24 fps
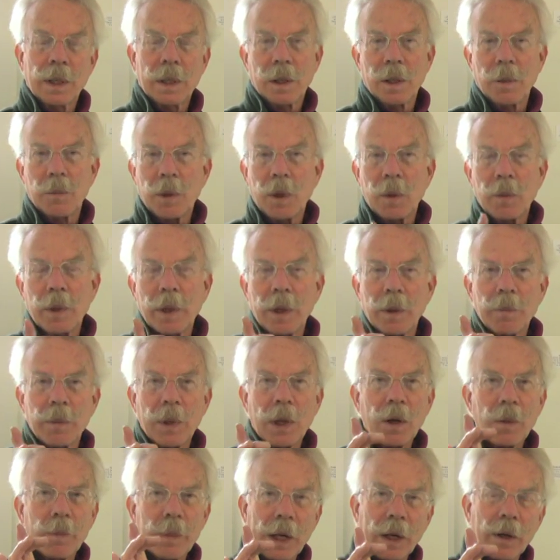A
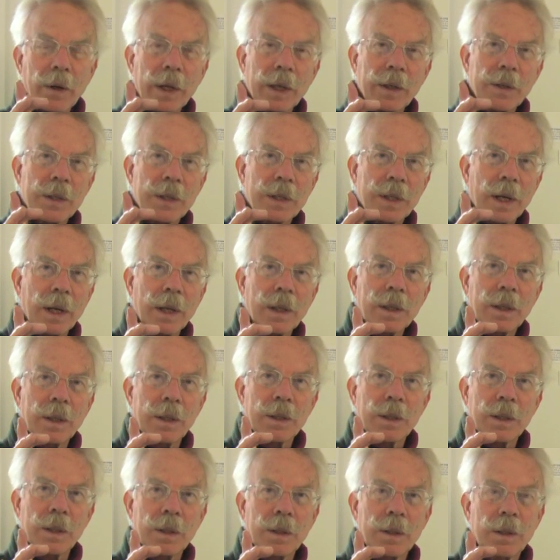ball bearing set
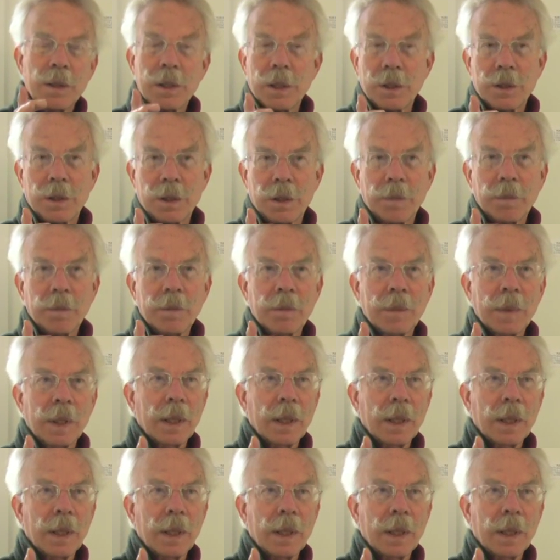is a system.